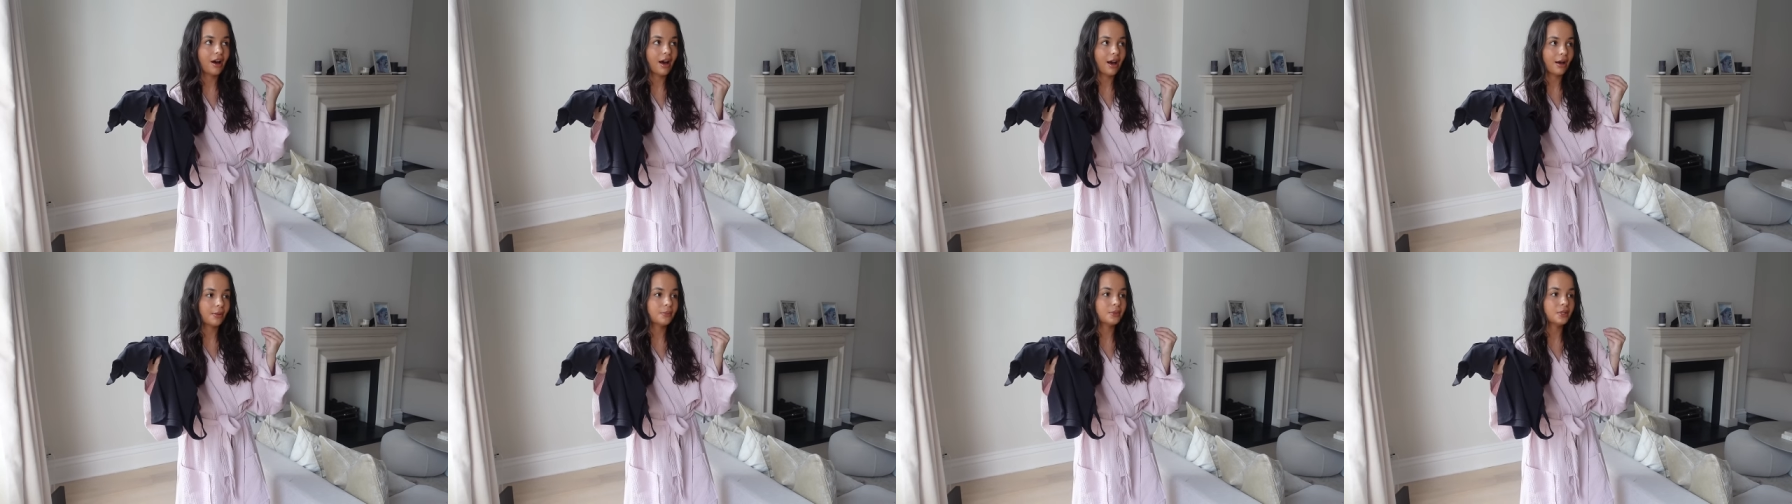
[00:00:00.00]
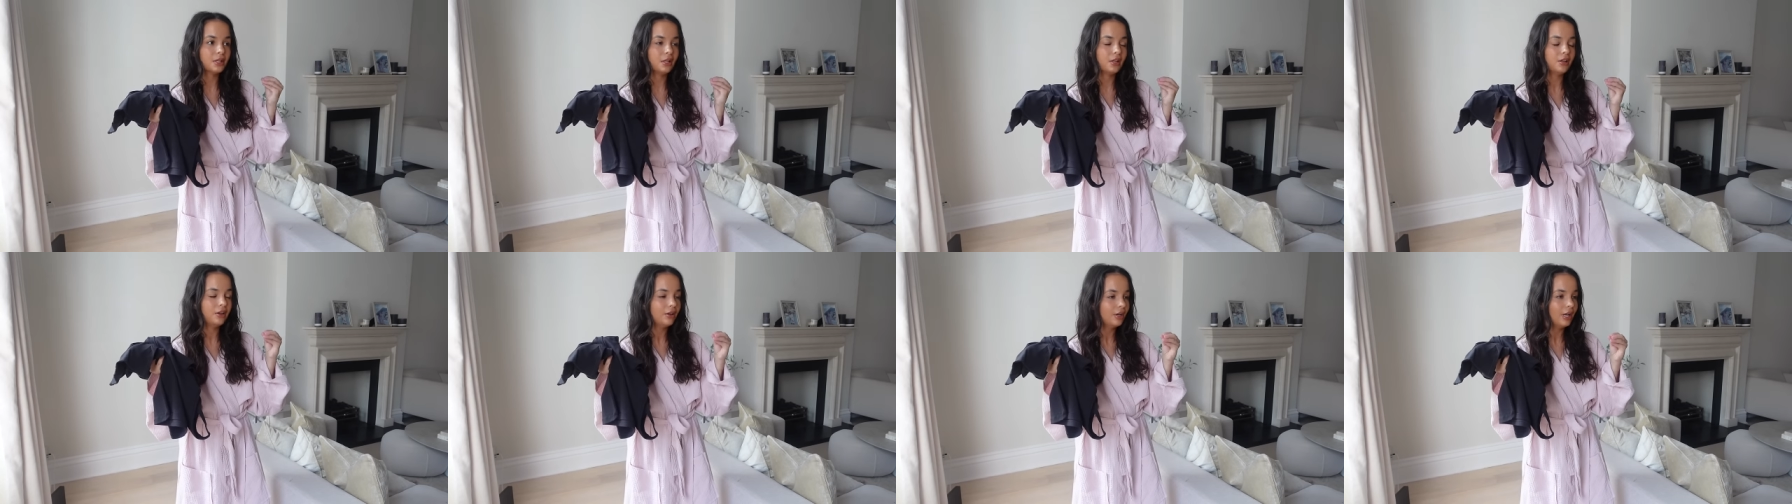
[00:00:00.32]

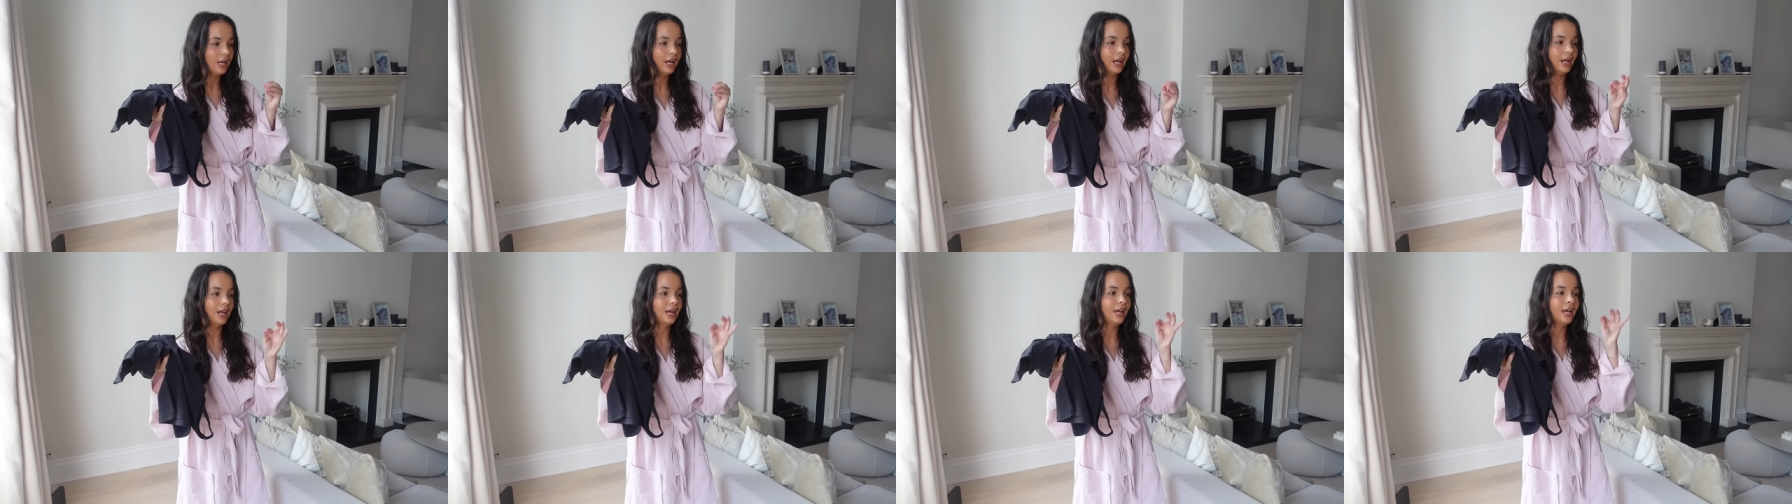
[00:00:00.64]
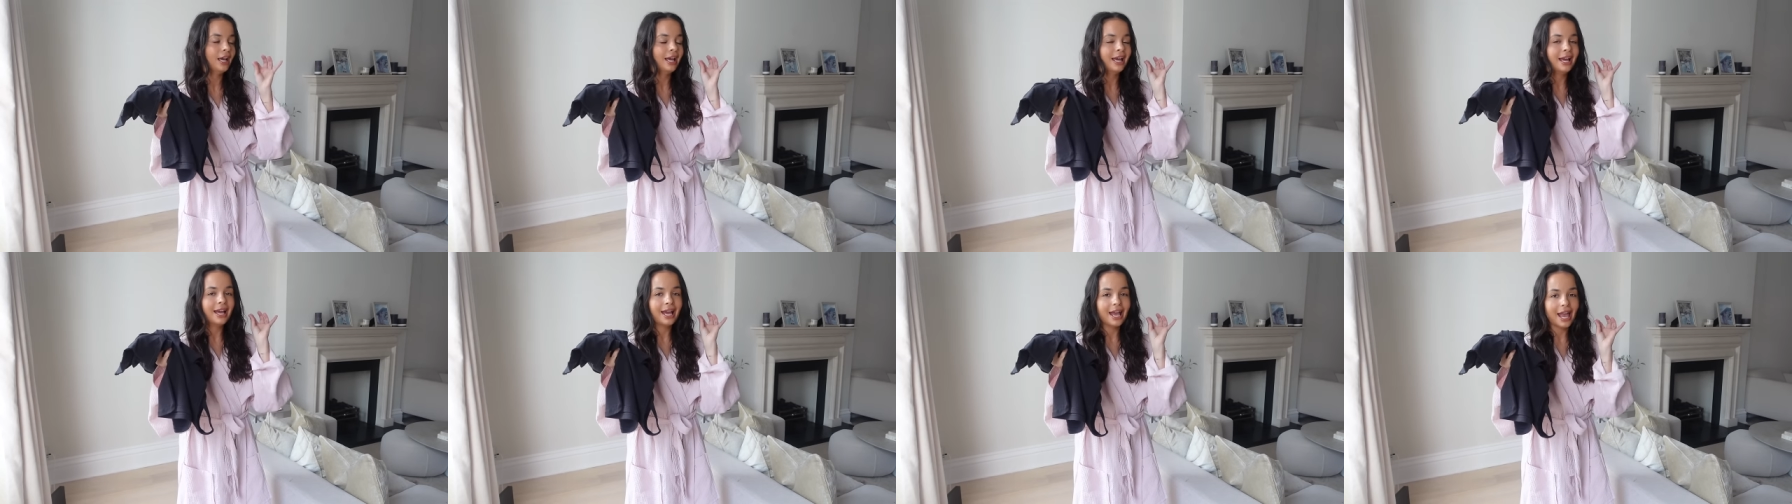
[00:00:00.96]

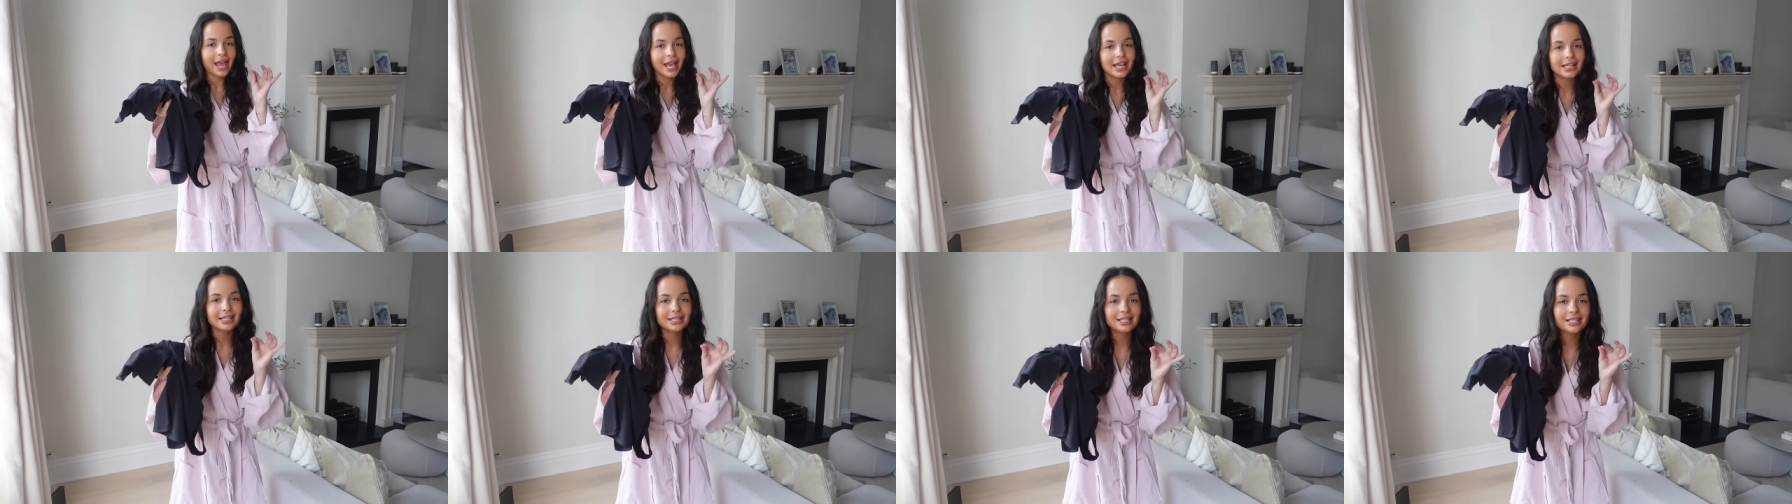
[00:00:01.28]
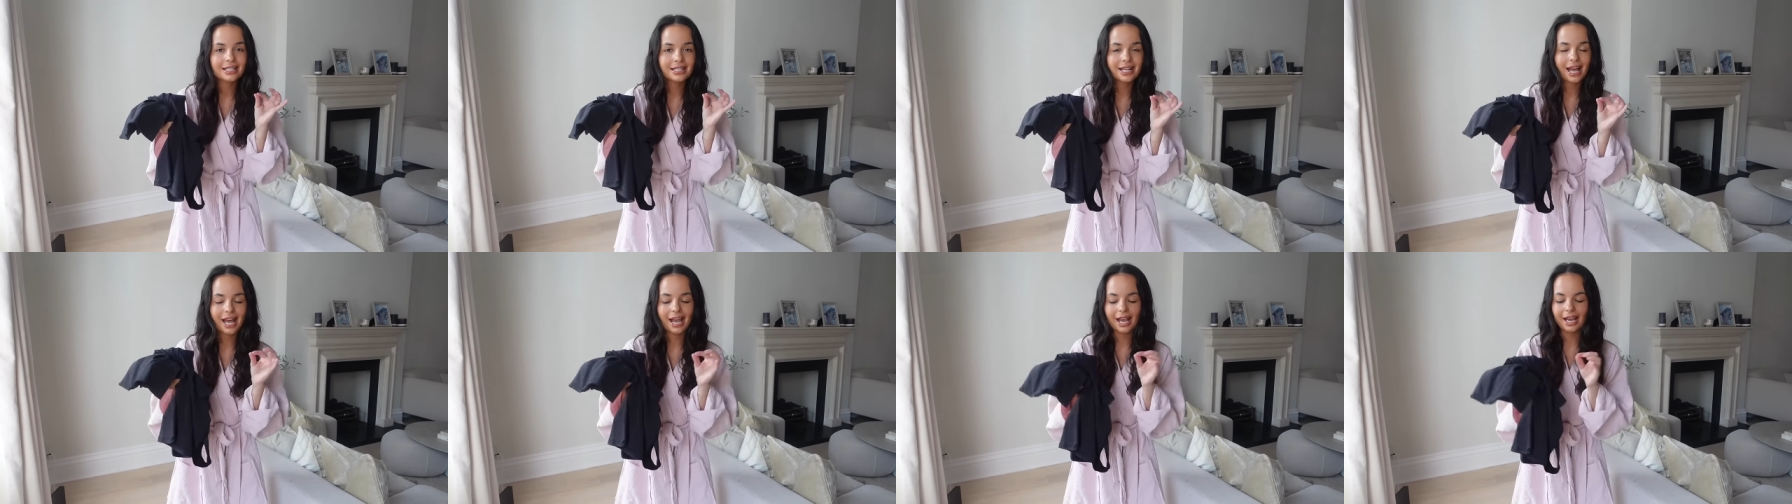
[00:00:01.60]
absolutely
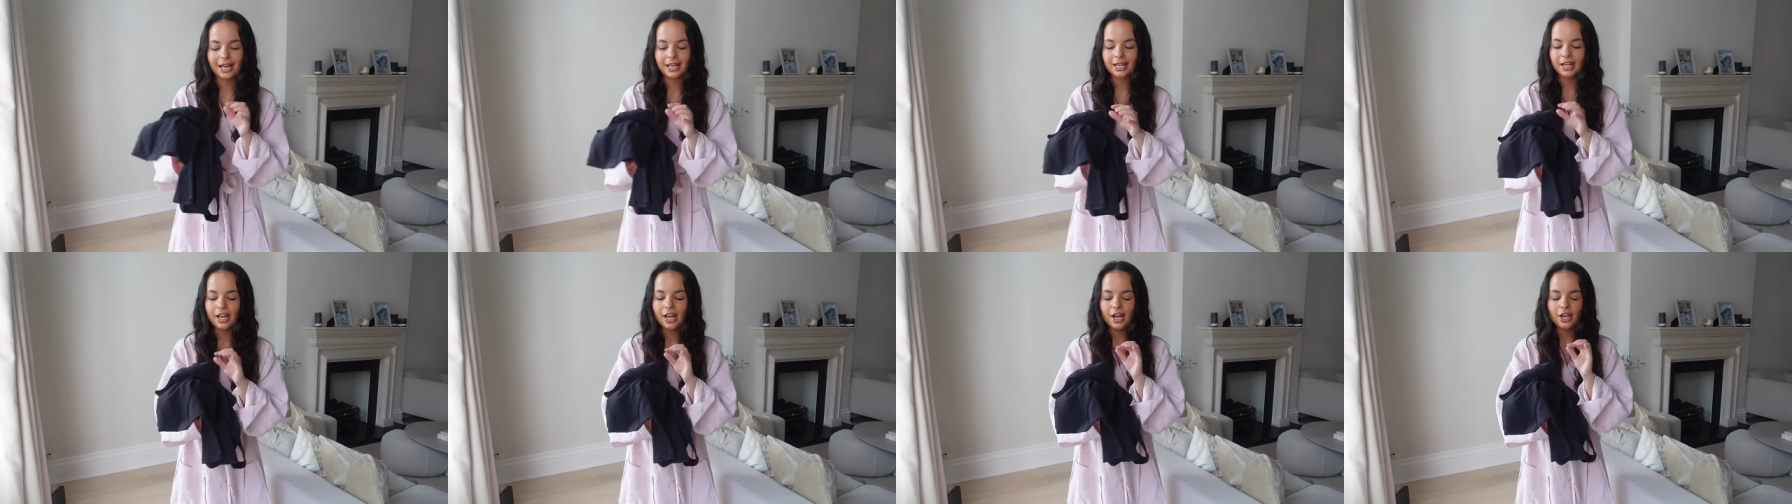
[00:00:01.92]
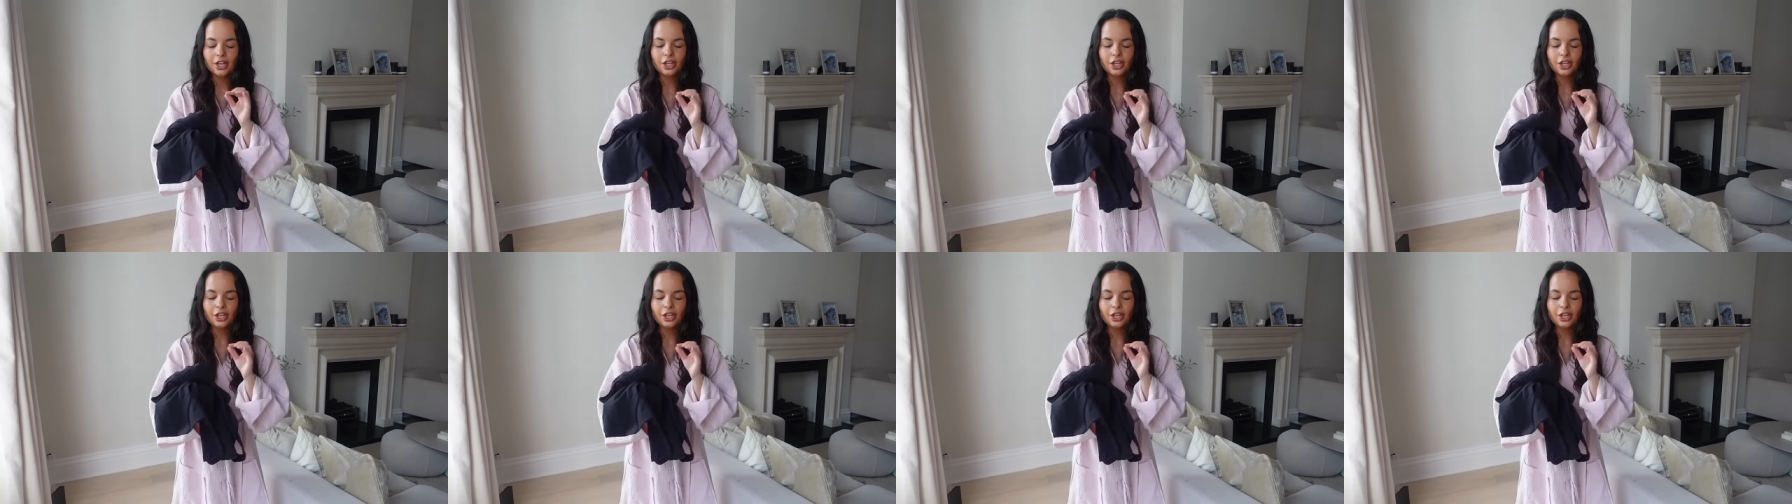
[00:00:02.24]
insane.